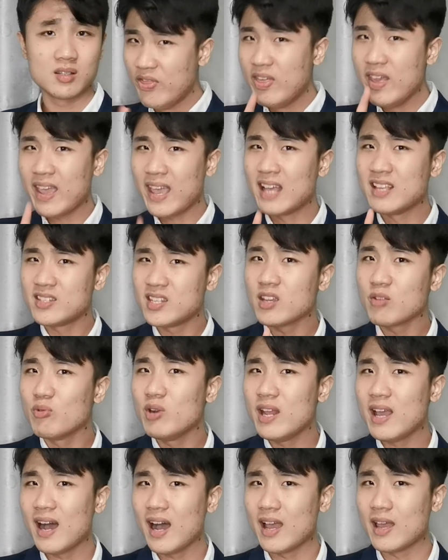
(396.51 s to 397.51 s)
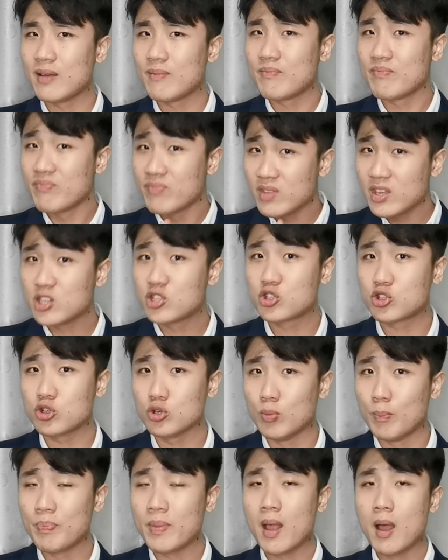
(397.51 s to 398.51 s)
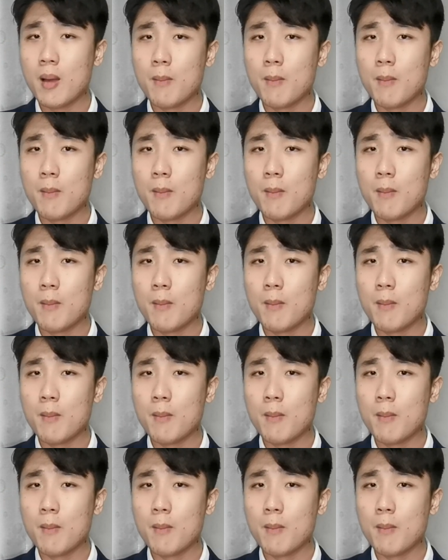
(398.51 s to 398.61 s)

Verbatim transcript: they can sing really high, it's true.